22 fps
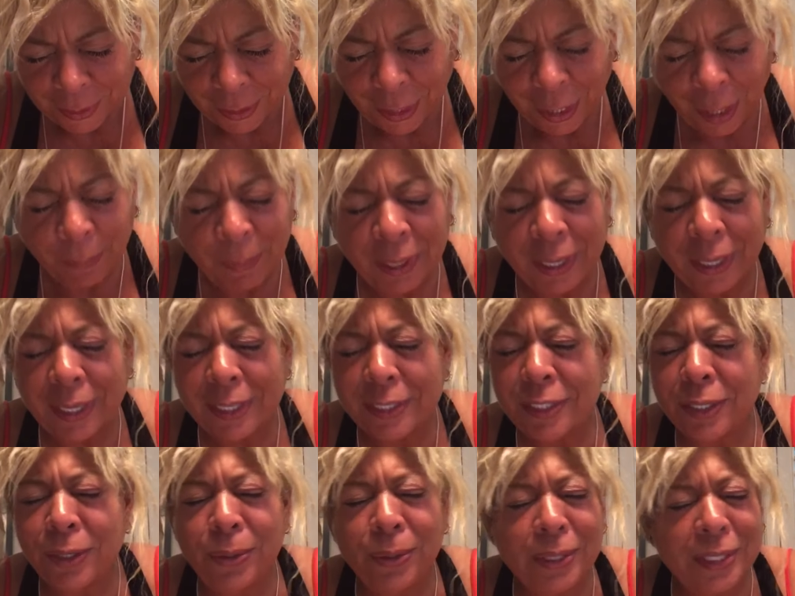Help me to
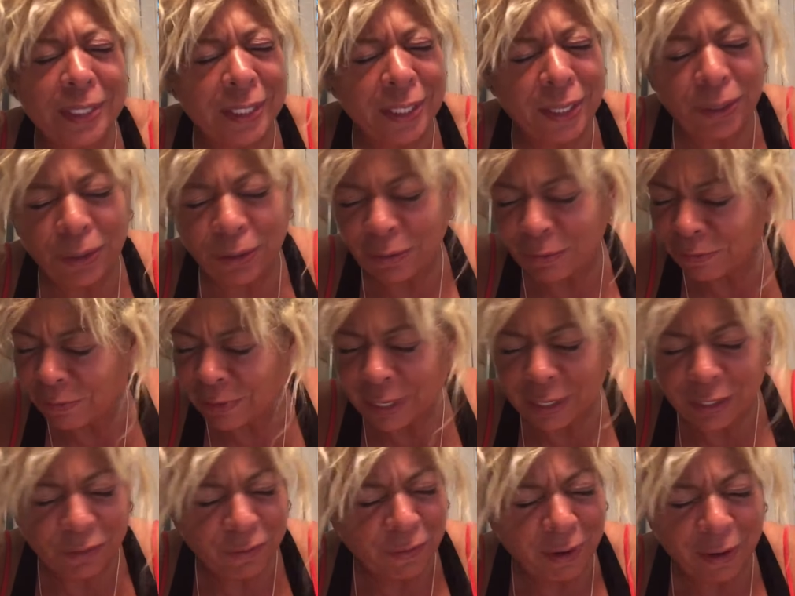continue to seek your
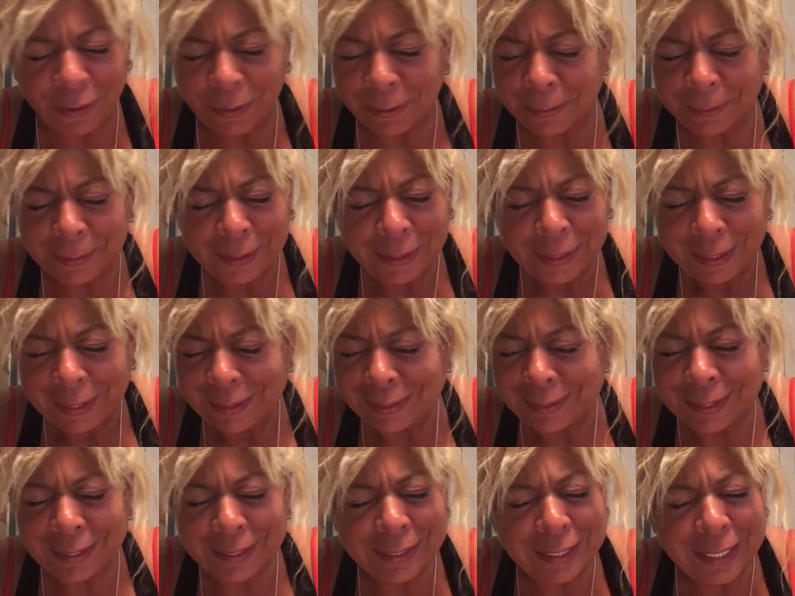face, Father,
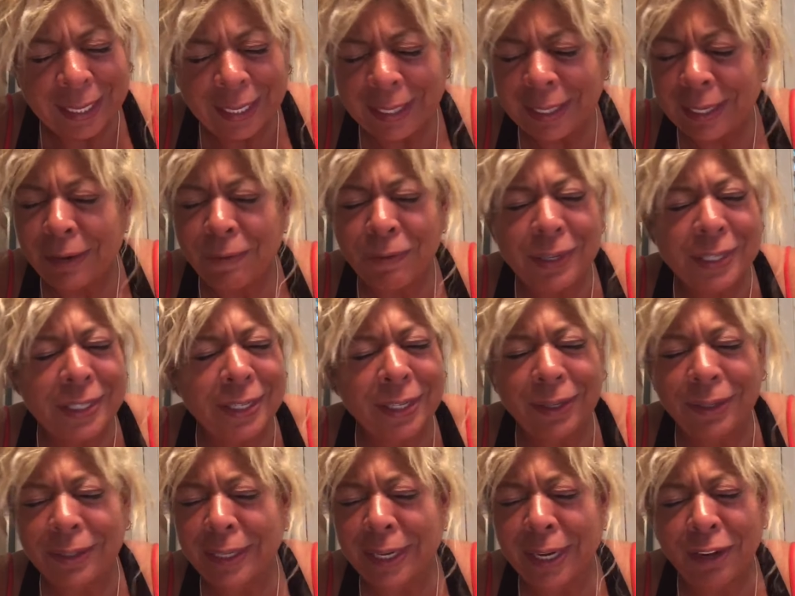today and every
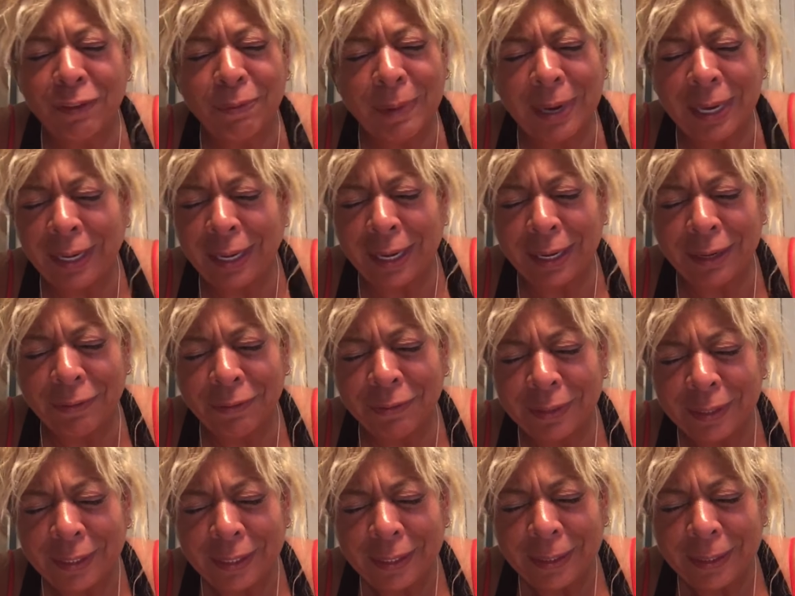single day of my life.